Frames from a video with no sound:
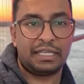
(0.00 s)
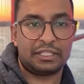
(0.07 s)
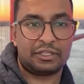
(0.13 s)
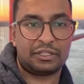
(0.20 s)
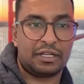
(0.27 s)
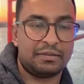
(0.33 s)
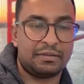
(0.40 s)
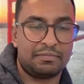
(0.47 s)
It's
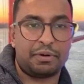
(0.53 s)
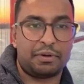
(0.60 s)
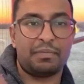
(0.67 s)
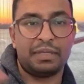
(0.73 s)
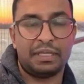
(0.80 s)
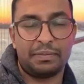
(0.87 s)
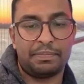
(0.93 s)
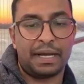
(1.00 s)
called
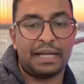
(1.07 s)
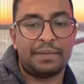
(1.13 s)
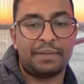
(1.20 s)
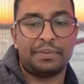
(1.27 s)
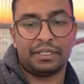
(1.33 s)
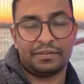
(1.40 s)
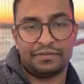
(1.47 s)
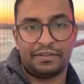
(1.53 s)
probably the
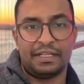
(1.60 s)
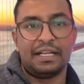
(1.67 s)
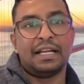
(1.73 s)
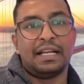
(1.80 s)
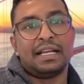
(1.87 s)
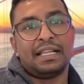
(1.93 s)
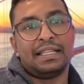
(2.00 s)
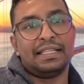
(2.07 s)
Bible of
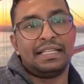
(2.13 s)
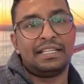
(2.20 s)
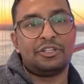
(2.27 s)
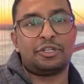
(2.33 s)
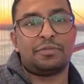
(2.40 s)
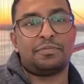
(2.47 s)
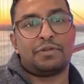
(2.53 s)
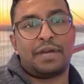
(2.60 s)

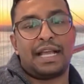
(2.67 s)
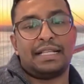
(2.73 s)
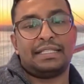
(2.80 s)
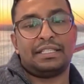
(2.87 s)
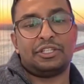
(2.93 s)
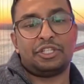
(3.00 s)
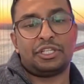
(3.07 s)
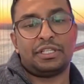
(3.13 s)
Leadership
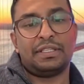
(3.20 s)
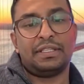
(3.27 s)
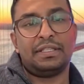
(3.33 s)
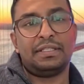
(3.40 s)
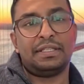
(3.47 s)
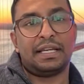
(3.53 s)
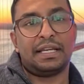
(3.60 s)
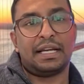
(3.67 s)

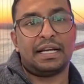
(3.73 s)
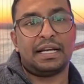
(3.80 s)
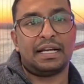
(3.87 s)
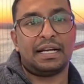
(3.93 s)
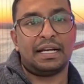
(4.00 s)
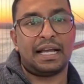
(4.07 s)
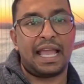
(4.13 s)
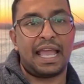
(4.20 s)
Transitions,
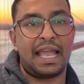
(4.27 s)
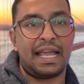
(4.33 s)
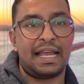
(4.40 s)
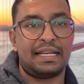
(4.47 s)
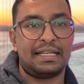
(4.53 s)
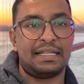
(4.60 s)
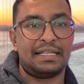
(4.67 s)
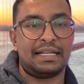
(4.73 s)

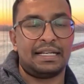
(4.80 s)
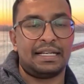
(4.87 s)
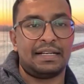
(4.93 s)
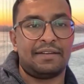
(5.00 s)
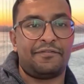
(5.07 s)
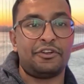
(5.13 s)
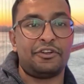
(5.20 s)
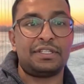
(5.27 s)
and
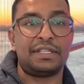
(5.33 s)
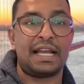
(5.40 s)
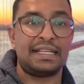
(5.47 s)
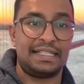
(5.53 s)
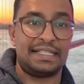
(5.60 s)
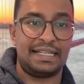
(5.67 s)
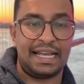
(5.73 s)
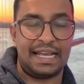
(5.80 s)
First
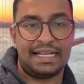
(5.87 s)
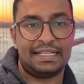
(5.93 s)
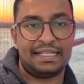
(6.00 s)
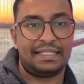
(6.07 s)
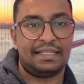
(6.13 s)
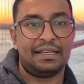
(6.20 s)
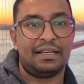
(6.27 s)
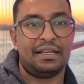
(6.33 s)
90
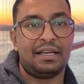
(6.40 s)
Days.